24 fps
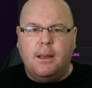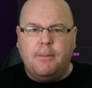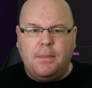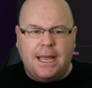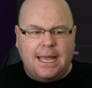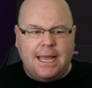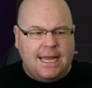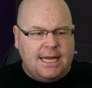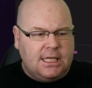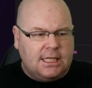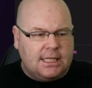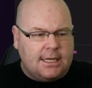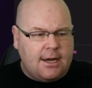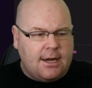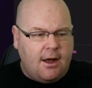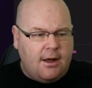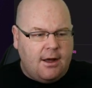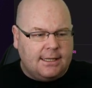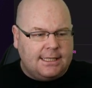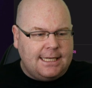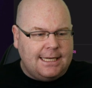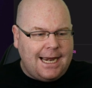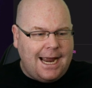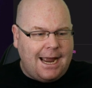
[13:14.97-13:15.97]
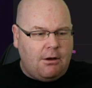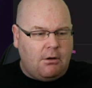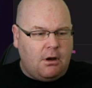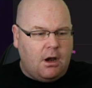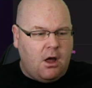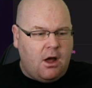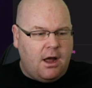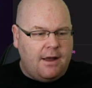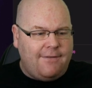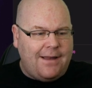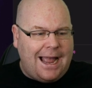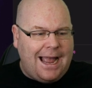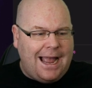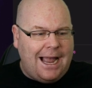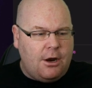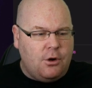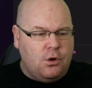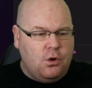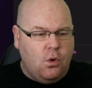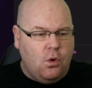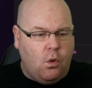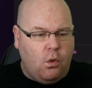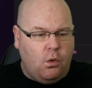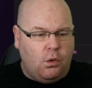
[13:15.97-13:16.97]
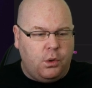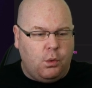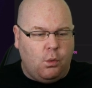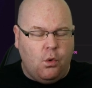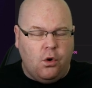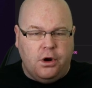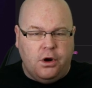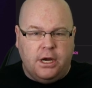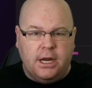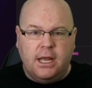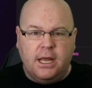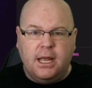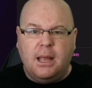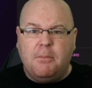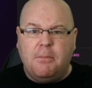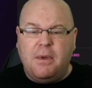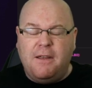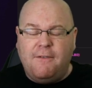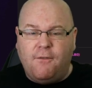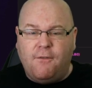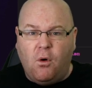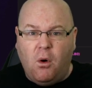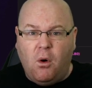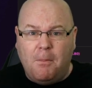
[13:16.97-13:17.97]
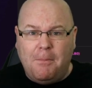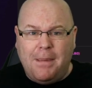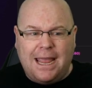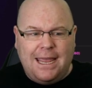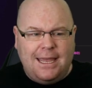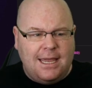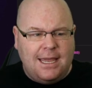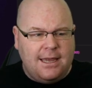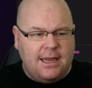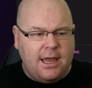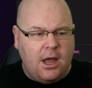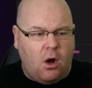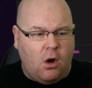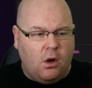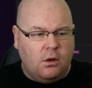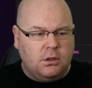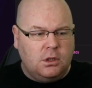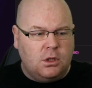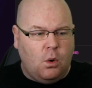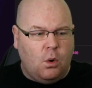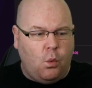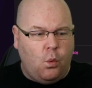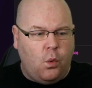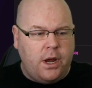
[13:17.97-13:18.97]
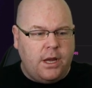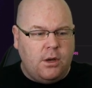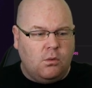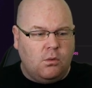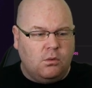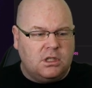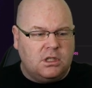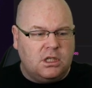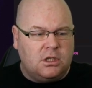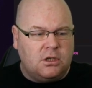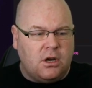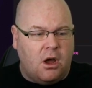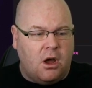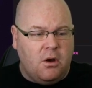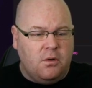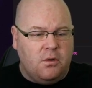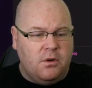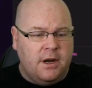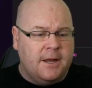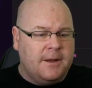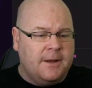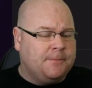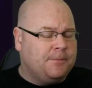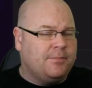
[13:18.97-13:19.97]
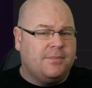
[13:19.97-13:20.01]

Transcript: But he started out life at Northwood before making it onto Wealdstone.